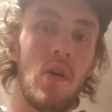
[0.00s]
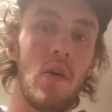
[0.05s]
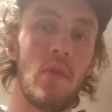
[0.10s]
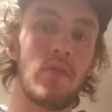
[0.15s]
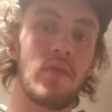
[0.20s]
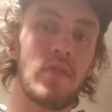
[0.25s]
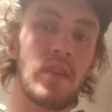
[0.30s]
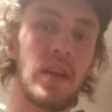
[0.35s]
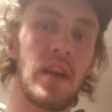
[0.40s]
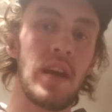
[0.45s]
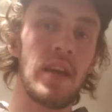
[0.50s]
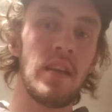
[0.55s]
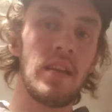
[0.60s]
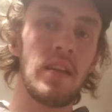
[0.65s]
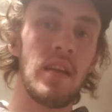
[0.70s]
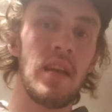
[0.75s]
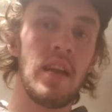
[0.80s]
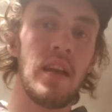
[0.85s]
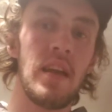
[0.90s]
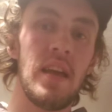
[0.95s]
overnight.
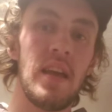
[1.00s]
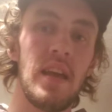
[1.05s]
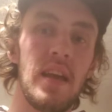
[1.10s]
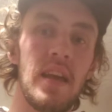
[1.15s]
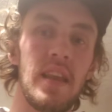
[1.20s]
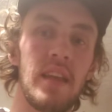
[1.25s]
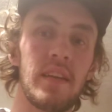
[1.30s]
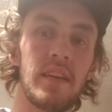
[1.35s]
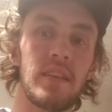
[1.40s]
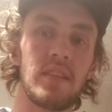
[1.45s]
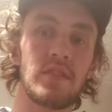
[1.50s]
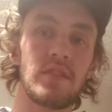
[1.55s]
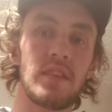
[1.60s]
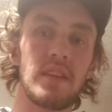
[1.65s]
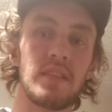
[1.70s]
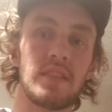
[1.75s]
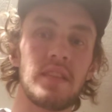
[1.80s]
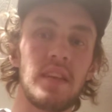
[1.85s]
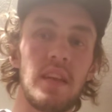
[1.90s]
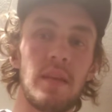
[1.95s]
And I'm going to try
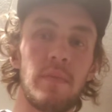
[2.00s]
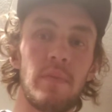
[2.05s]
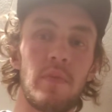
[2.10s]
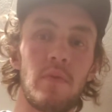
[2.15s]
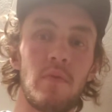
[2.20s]
to set up